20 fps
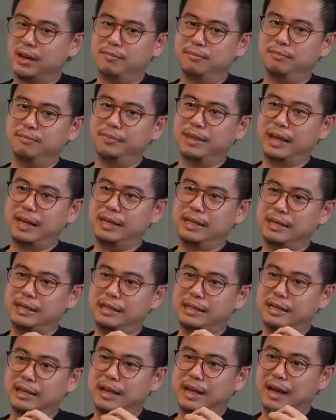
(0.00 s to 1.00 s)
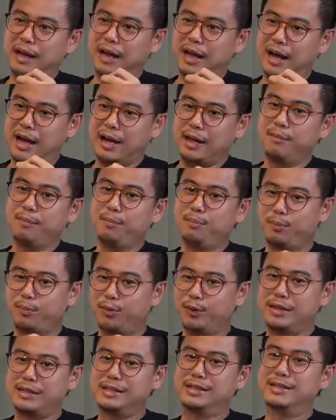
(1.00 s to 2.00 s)
there is
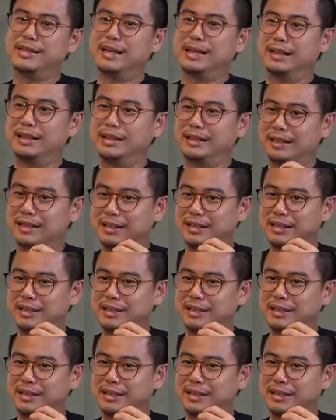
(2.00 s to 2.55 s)
unprecedented